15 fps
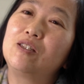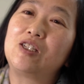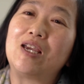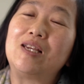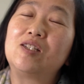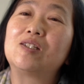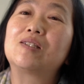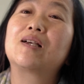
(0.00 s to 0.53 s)

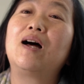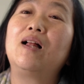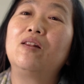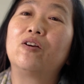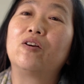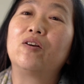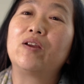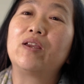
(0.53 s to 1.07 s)
changes
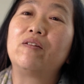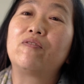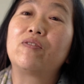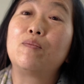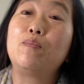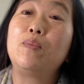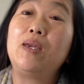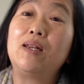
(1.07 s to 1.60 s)
color if
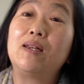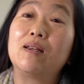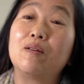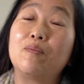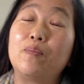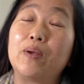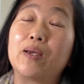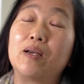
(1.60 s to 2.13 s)
the meat
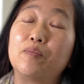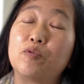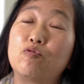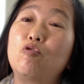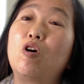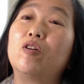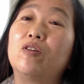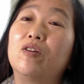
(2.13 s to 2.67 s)
becomes
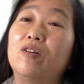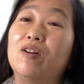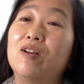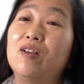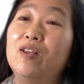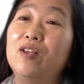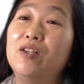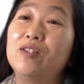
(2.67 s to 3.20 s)
rotten.
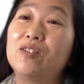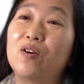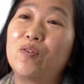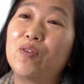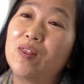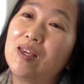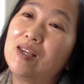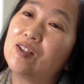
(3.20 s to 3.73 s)
So
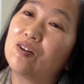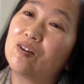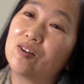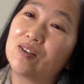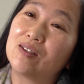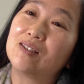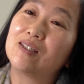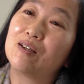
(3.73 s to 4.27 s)
these are
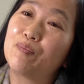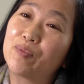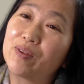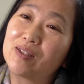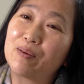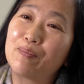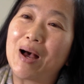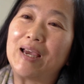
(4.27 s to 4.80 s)

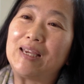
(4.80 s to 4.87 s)
some